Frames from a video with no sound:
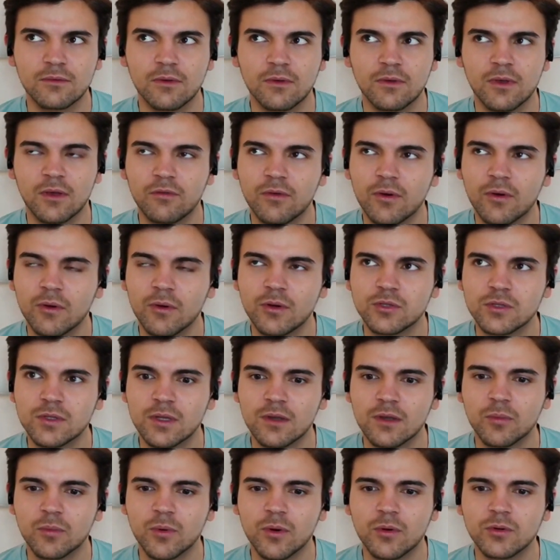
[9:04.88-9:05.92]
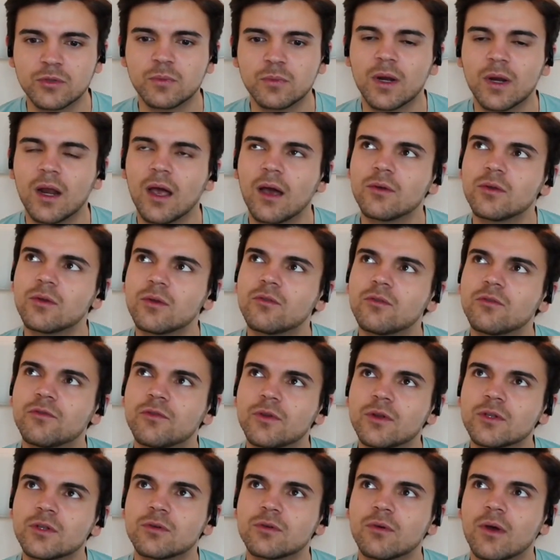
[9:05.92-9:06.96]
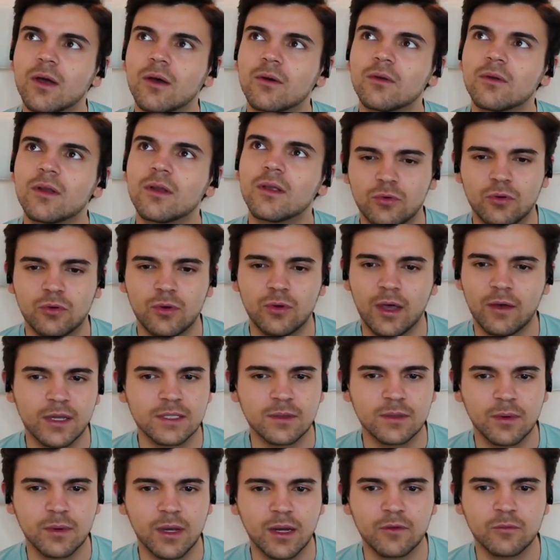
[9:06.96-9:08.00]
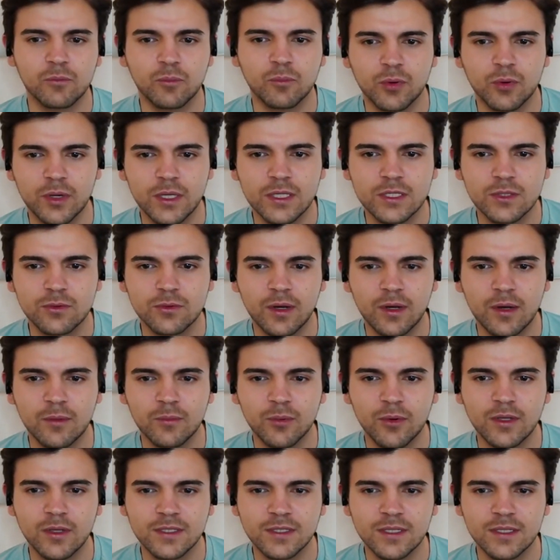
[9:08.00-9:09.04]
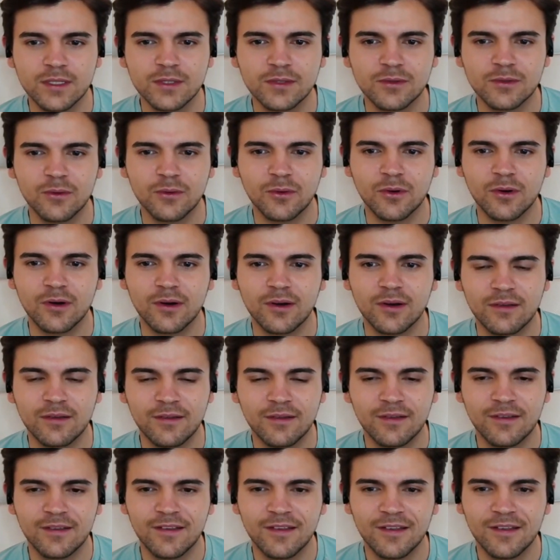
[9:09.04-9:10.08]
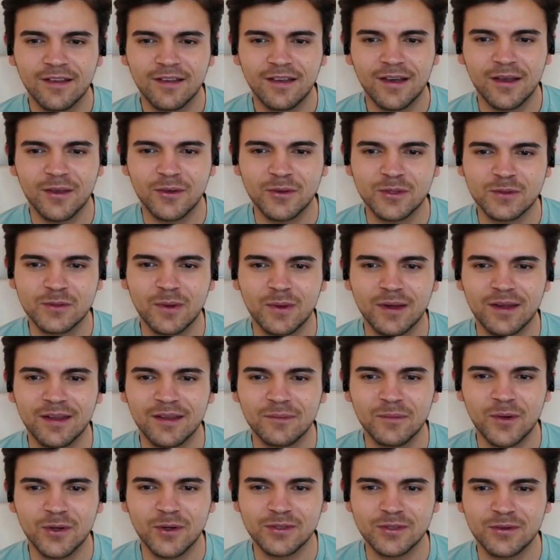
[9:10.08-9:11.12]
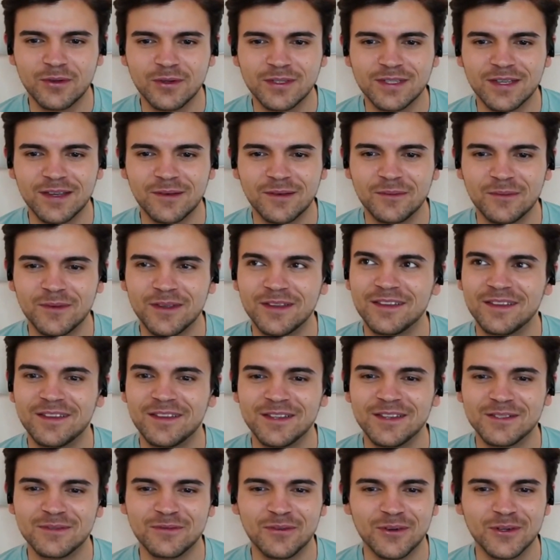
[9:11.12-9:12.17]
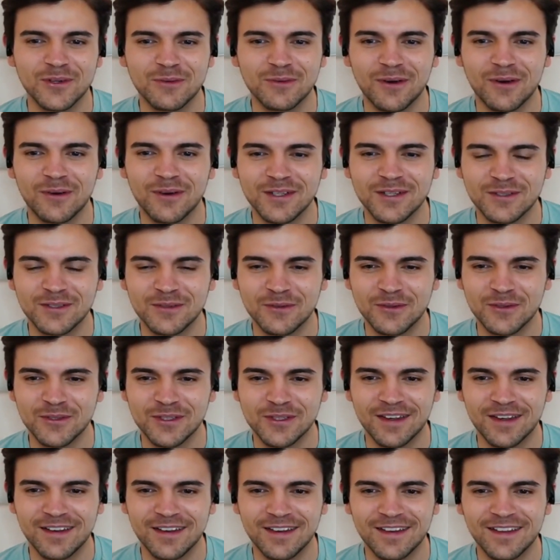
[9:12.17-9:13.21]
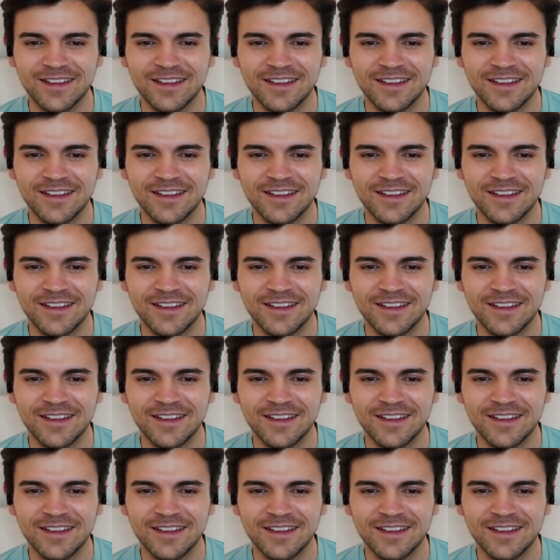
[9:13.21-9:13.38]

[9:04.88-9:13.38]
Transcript: a very interesting approach. But how do you filter out? Do you have some kind of pre-screening process, or are you spending most of your time in these first round interviews then?